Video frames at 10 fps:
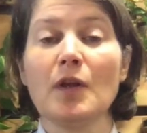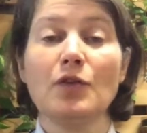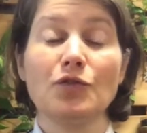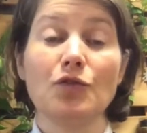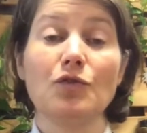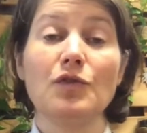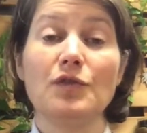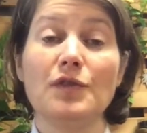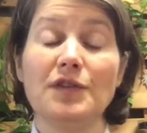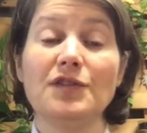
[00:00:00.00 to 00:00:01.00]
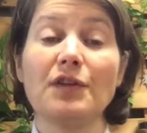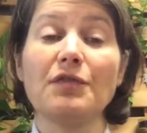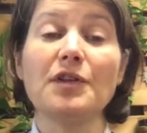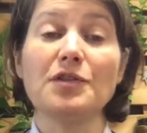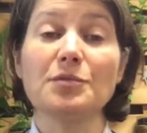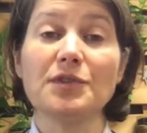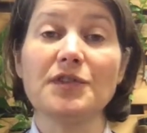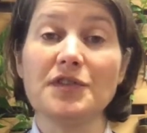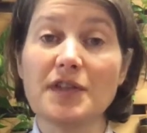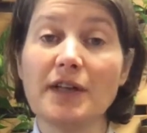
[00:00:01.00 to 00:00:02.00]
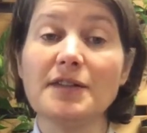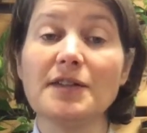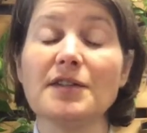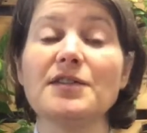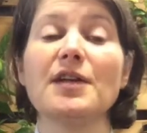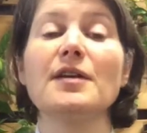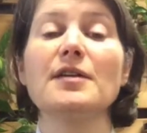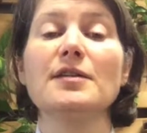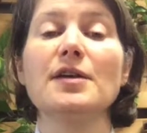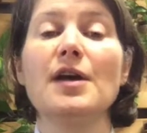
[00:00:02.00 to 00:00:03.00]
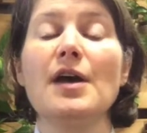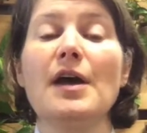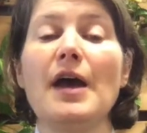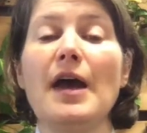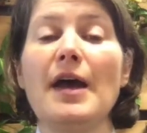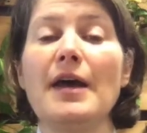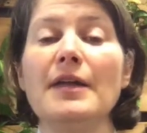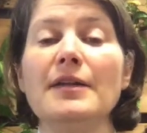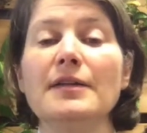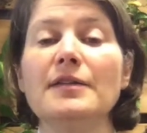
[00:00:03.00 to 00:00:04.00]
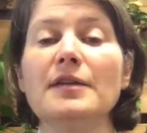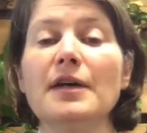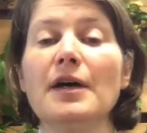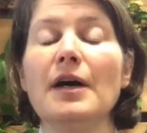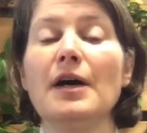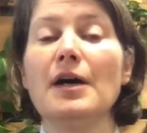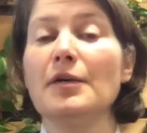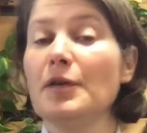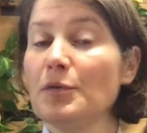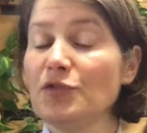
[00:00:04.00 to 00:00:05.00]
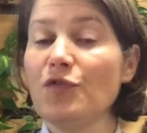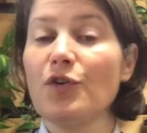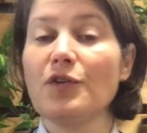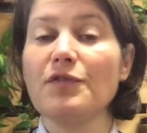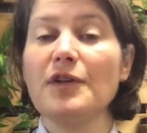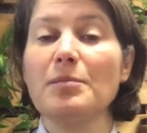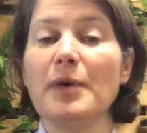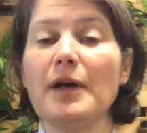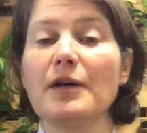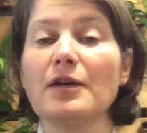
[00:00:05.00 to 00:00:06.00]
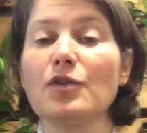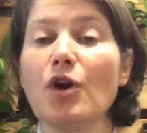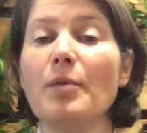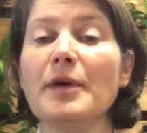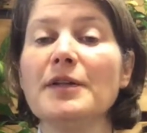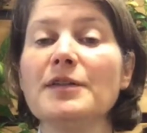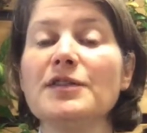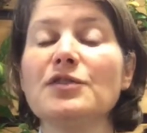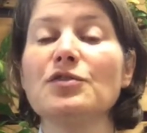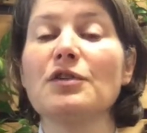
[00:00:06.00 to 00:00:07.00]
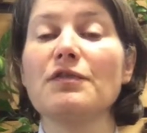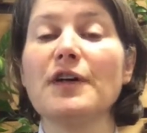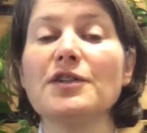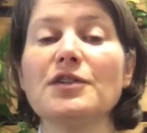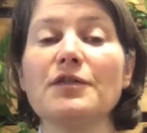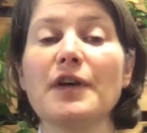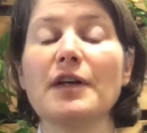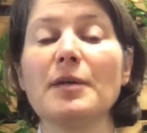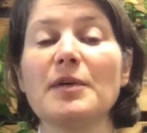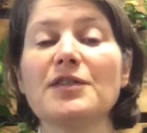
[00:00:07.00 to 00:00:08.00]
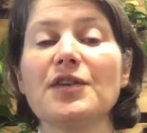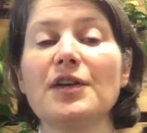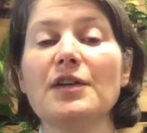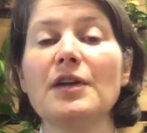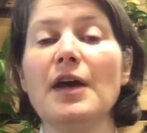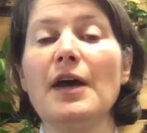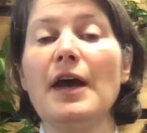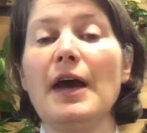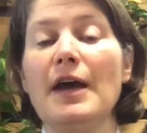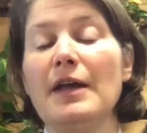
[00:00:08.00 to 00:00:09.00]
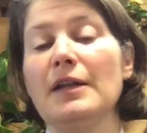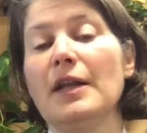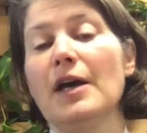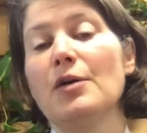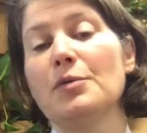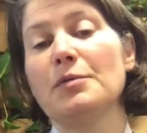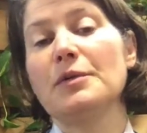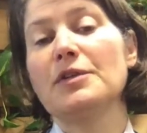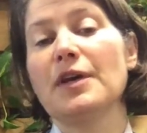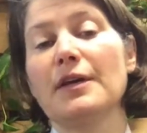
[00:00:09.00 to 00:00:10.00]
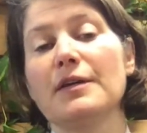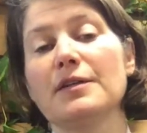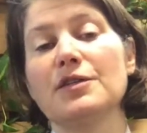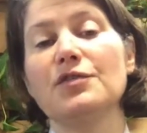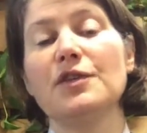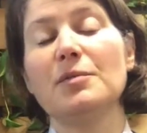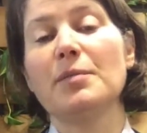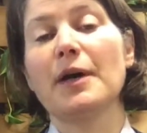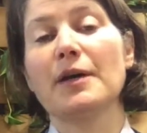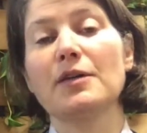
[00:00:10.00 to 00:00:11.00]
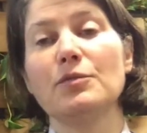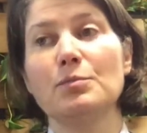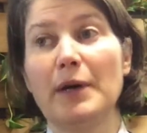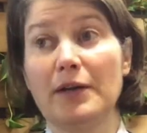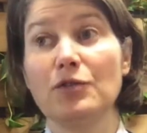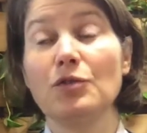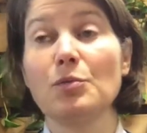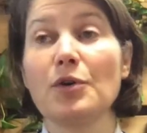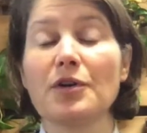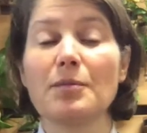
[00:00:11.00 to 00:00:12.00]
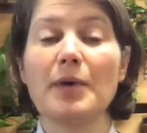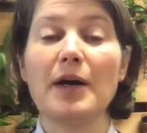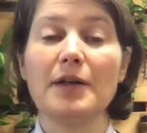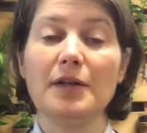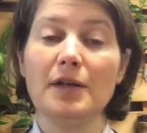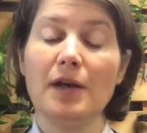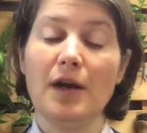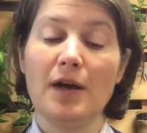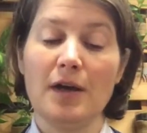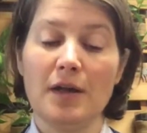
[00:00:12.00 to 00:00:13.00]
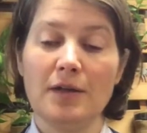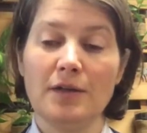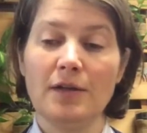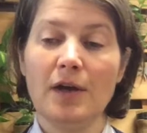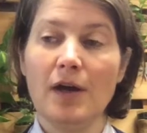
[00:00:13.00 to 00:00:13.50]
So this definition was discussed at Senate, and there was further feedback and comments to the function of Academic Senate, and now we will take this feedback back to the Working Party and